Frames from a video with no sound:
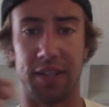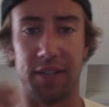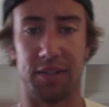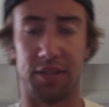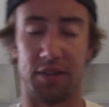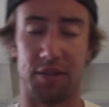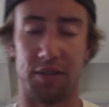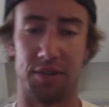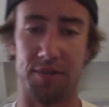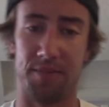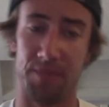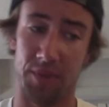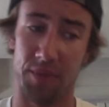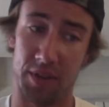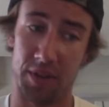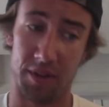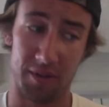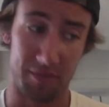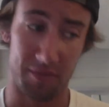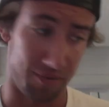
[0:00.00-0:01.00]
So
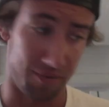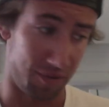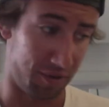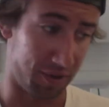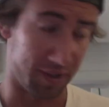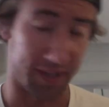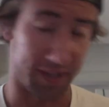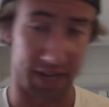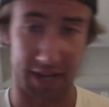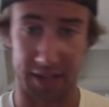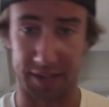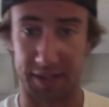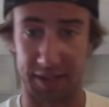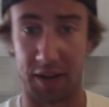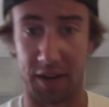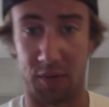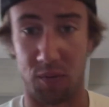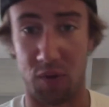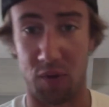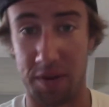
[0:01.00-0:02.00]
you could say it's
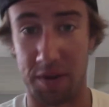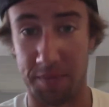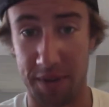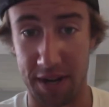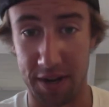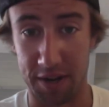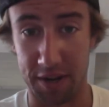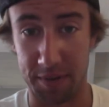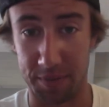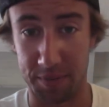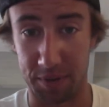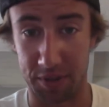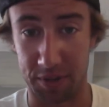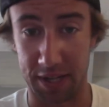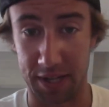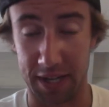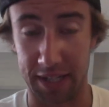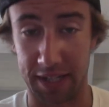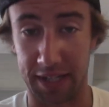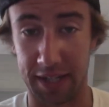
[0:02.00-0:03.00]
like 1 meter per
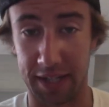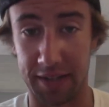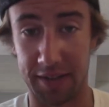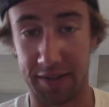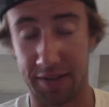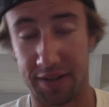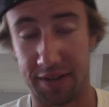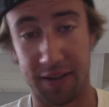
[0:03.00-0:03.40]
second